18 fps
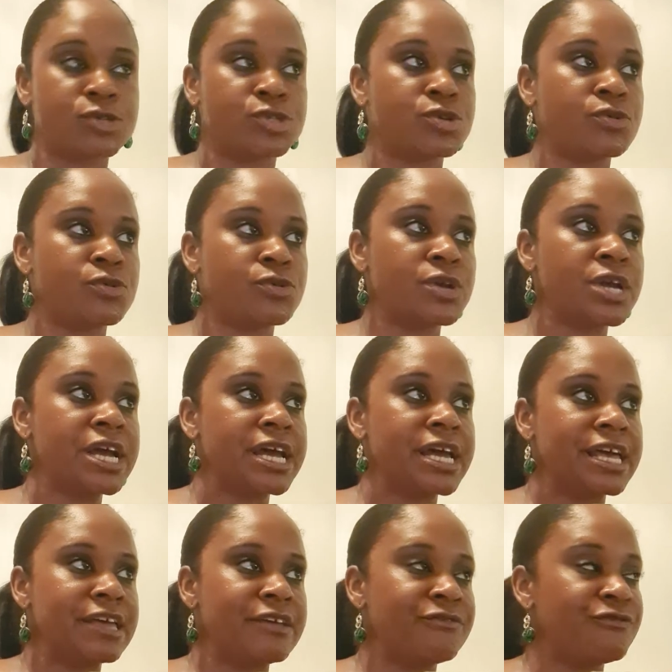So
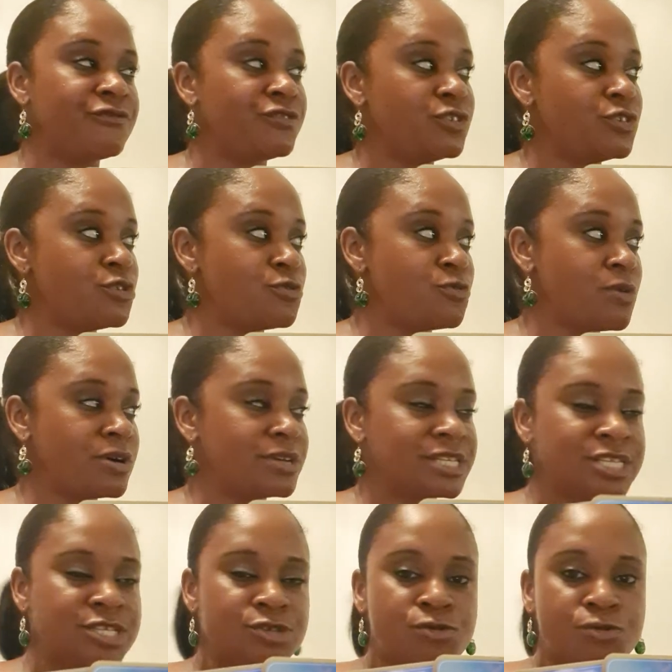if you are
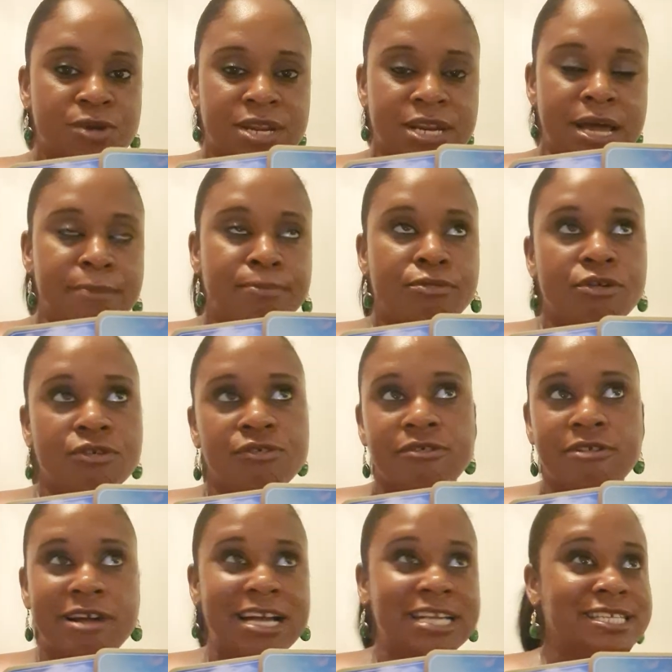still in that
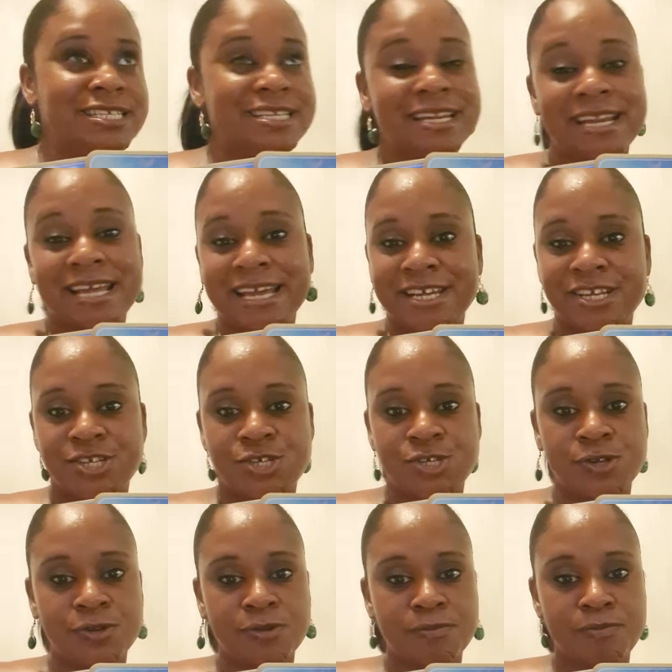
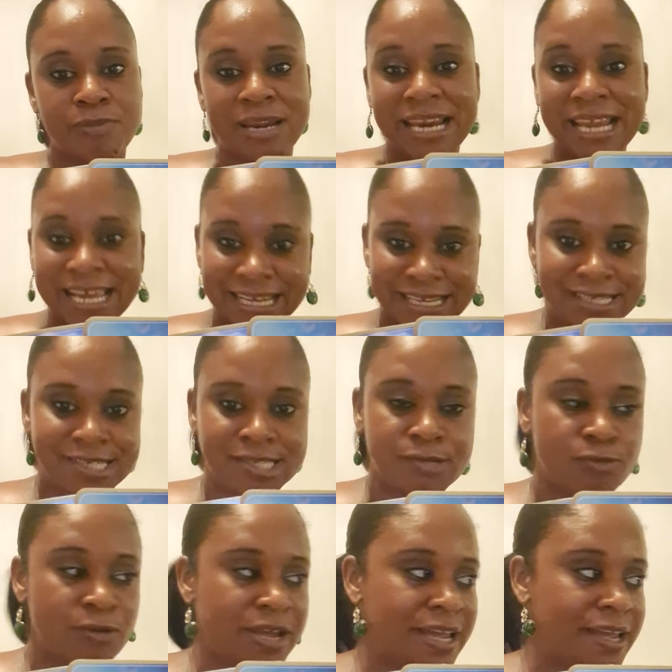procrastination
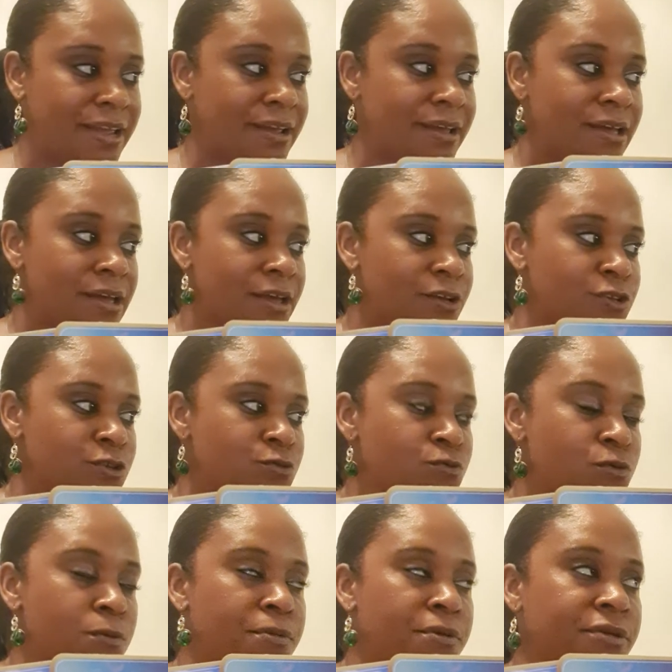place where
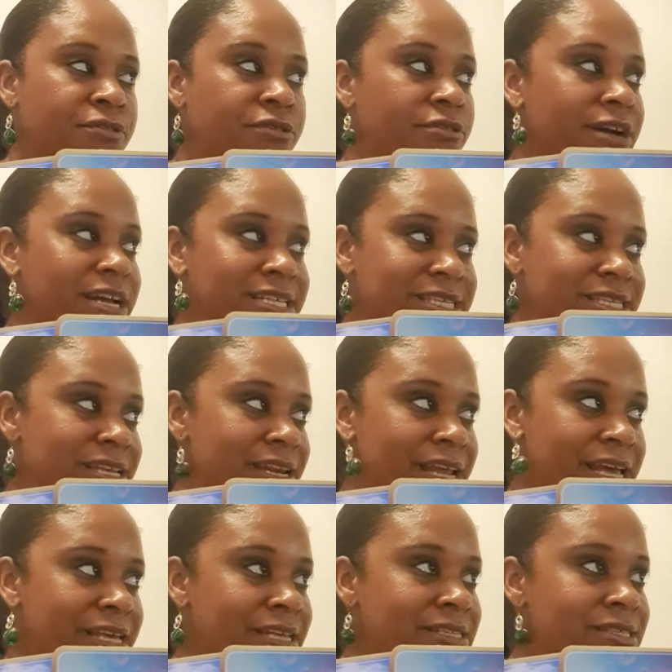you will
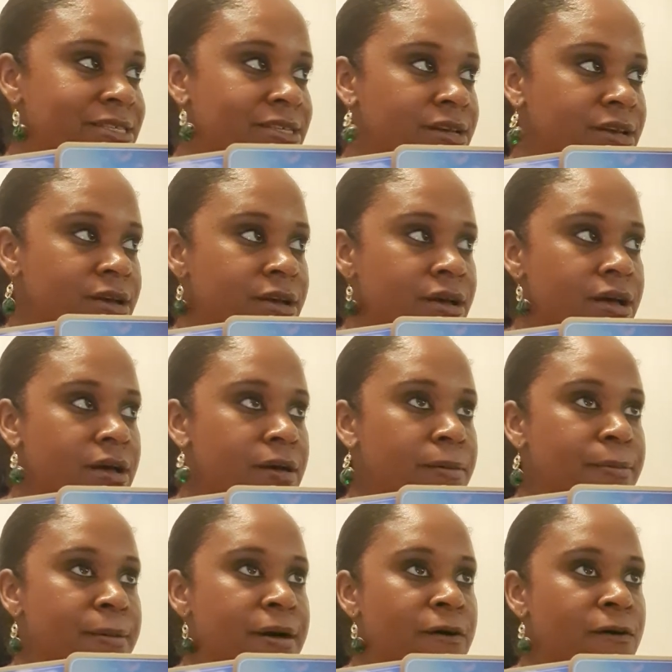procrastinate
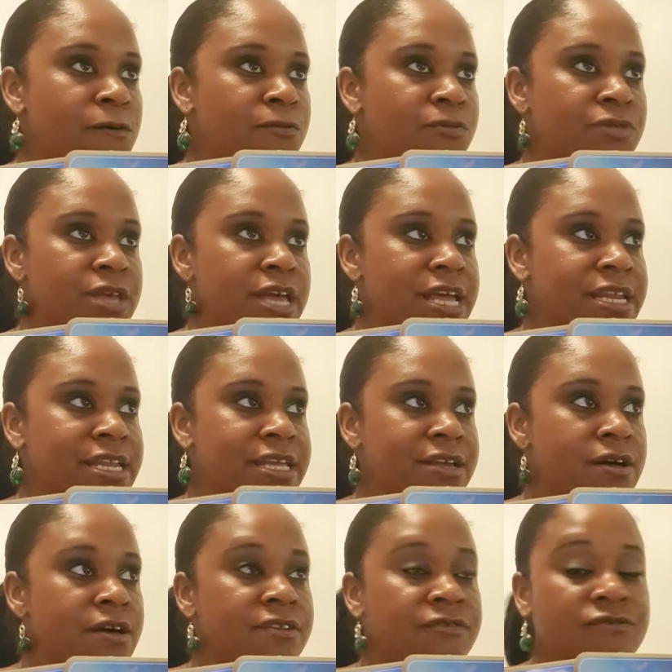about
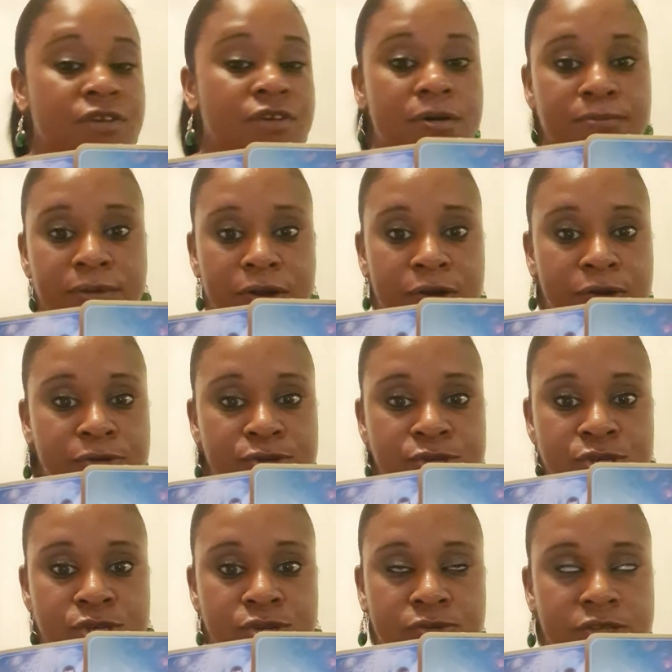any kind of
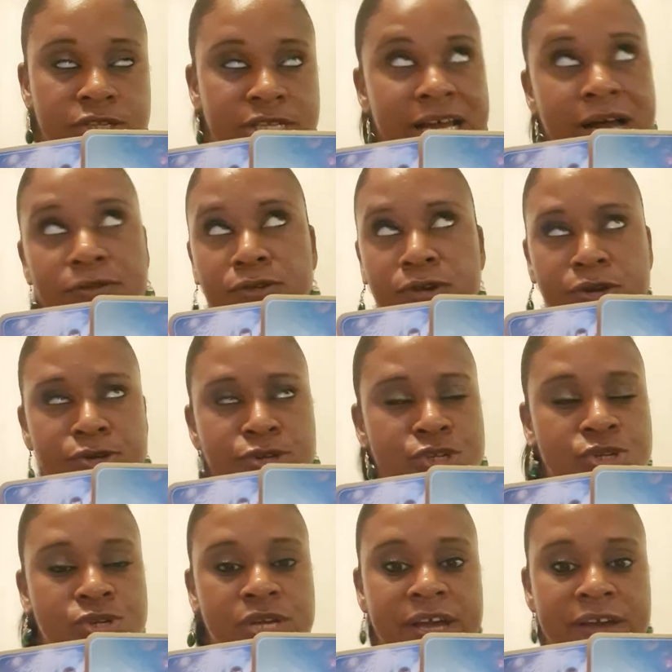
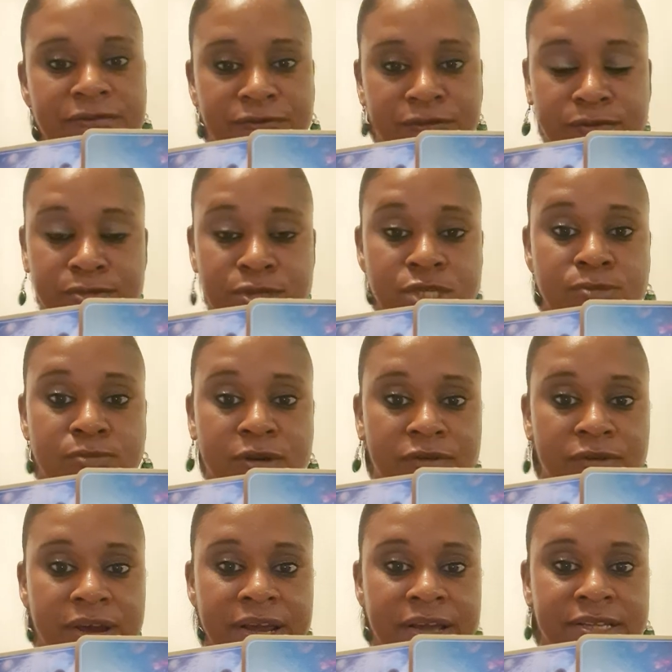downloads you get from
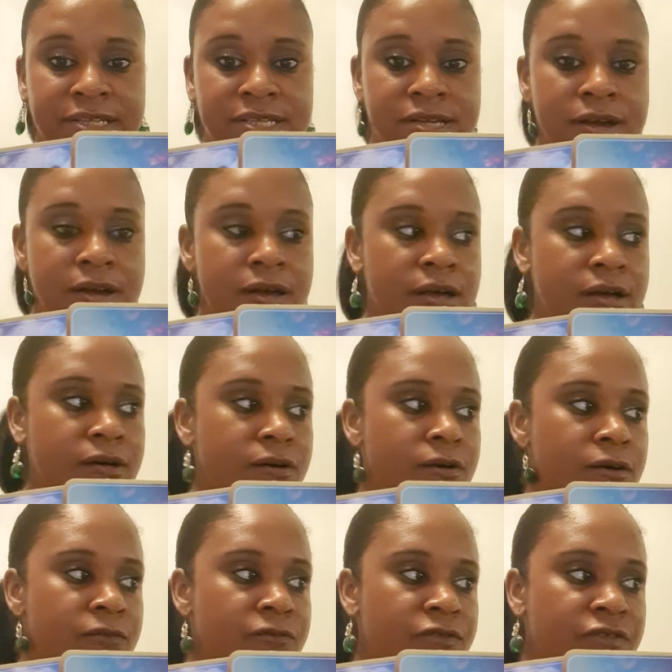spirit
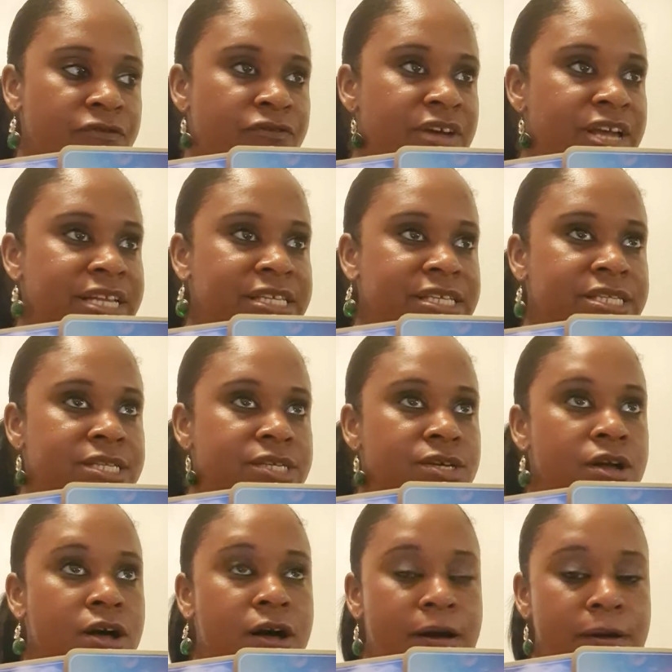of events to
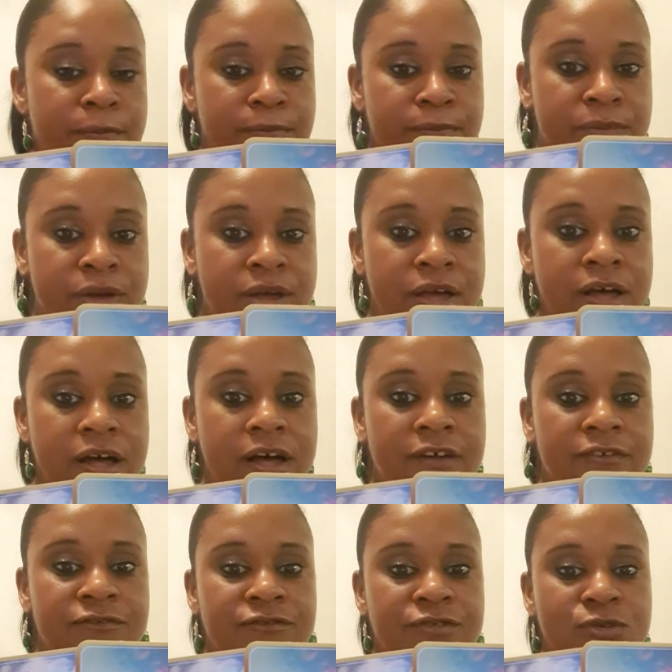come,
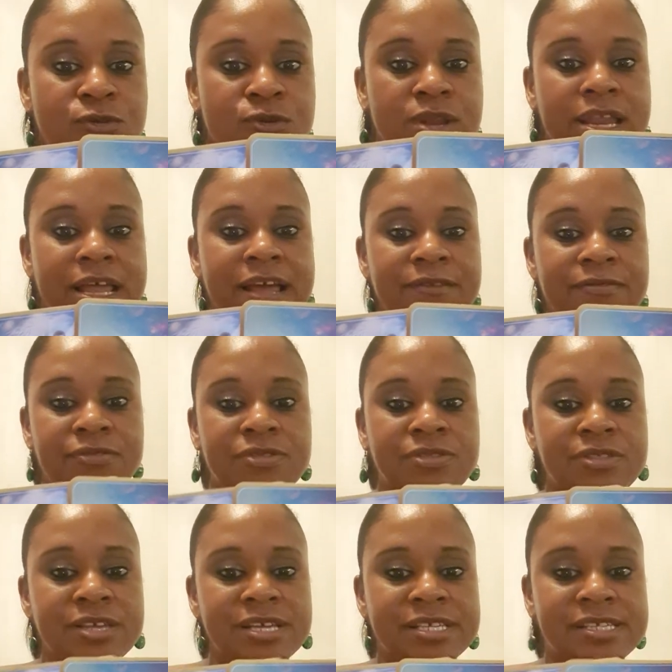I feel like
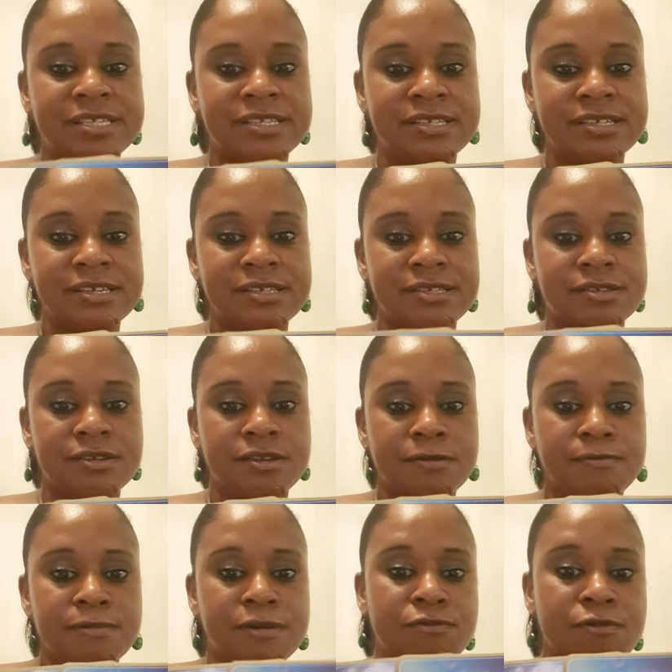this is going
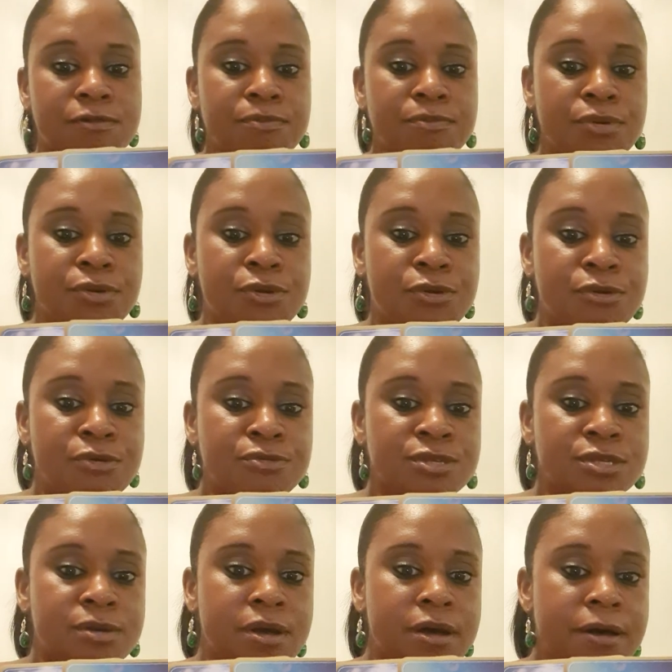to be
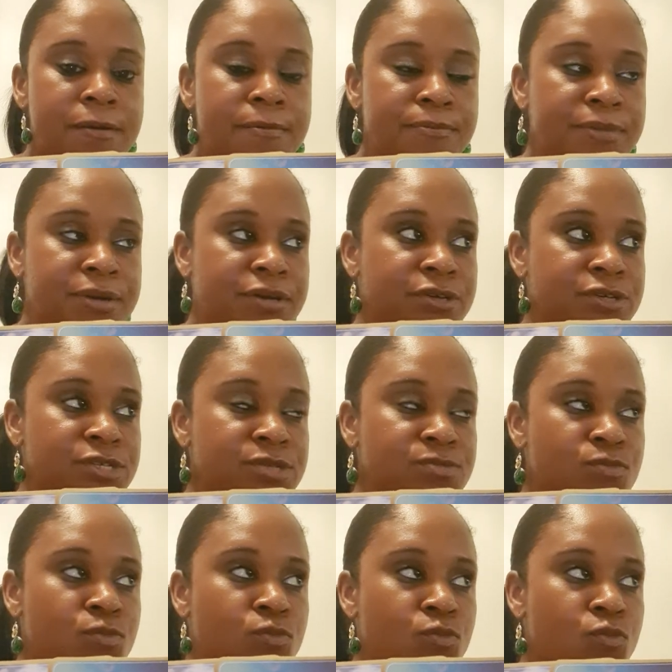removed,
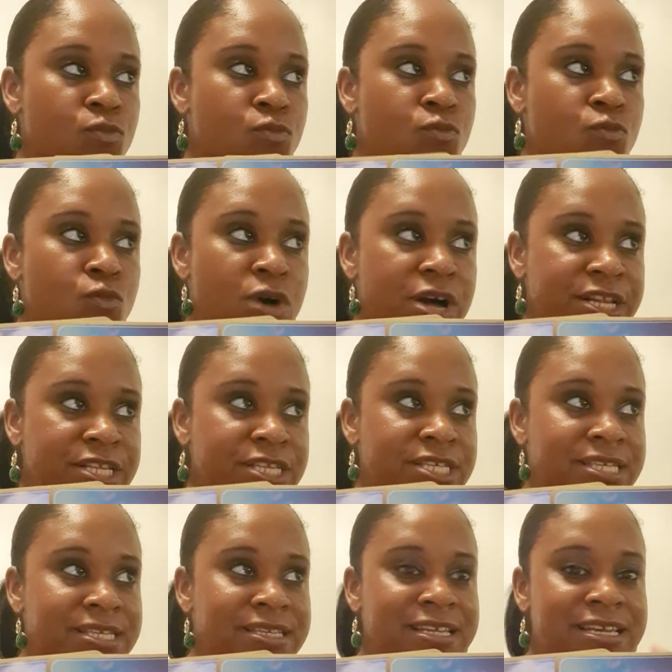because
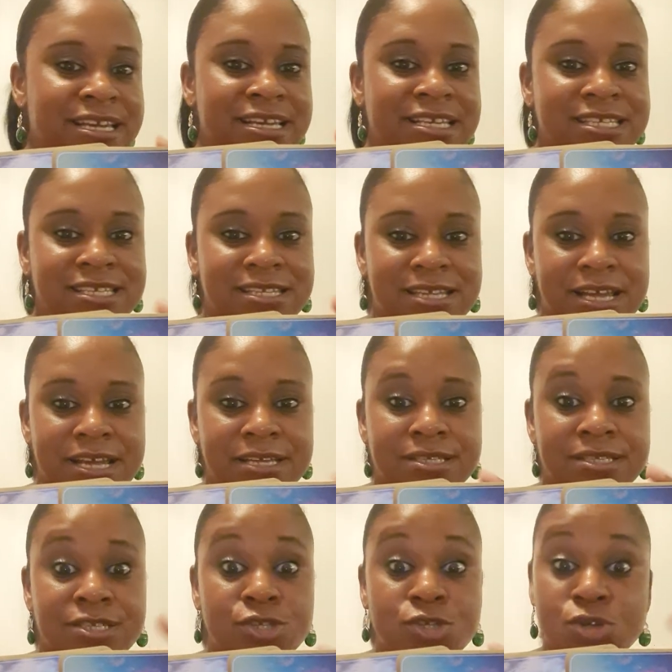once these
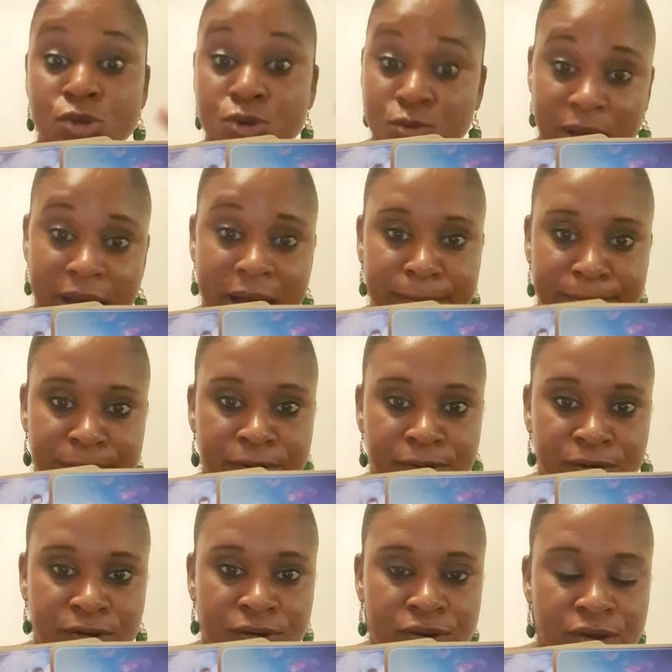things do
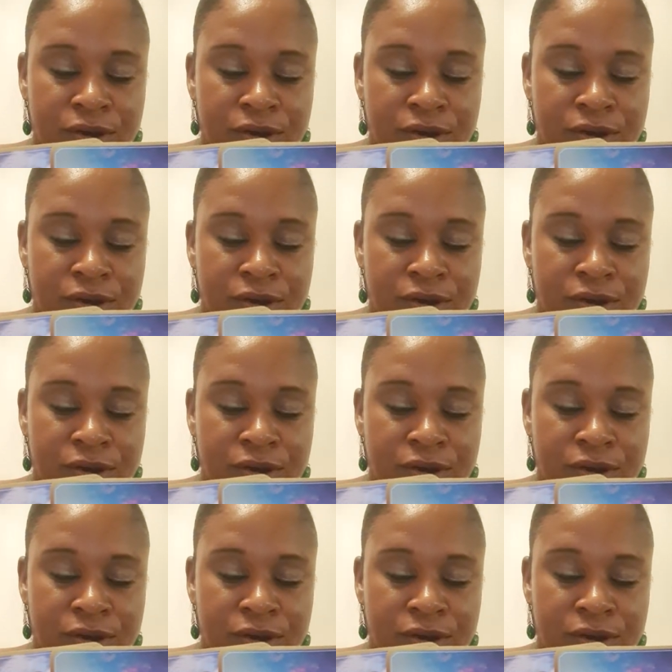happen,